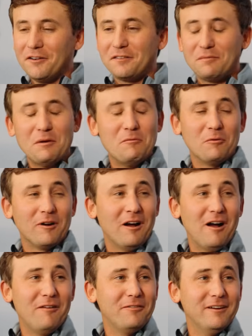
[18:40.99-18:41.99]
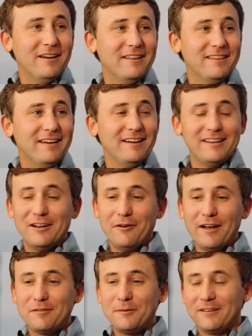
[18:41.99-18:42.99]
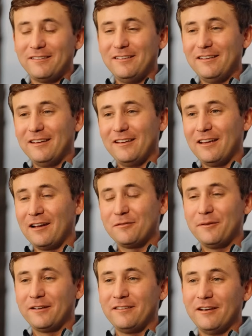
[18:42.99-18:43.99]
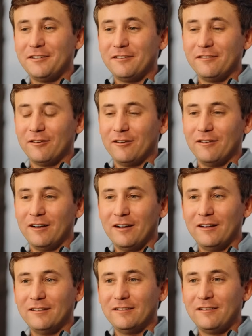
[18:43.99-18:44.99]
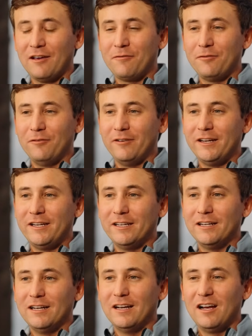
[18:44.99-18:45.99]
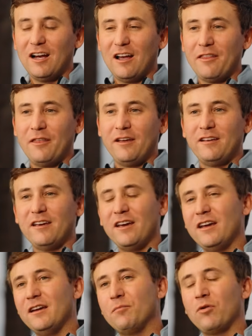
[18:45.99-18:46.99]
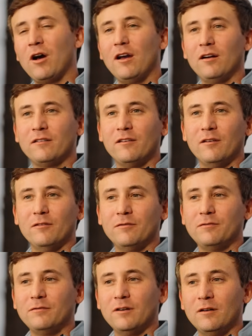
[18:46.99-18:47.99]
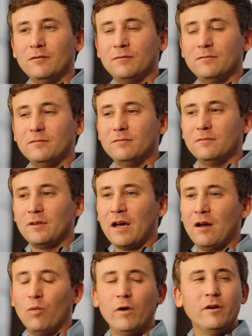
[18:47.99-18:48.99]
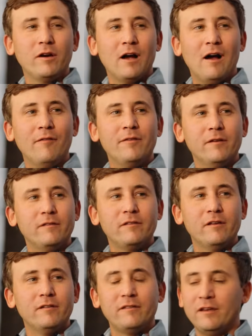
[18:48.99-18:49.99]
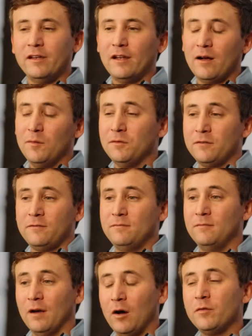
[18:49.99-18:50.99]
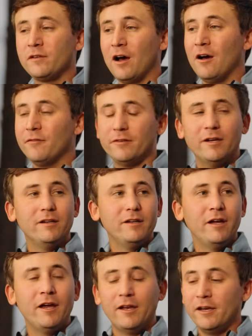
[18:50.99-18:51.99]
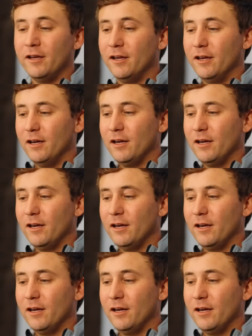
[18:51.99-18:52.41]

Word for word: it just made me more confident. I yeah. think you know, expect expectations are uh, definitely, I think, a product of of kind of where your confidence is, and I was I was confident, and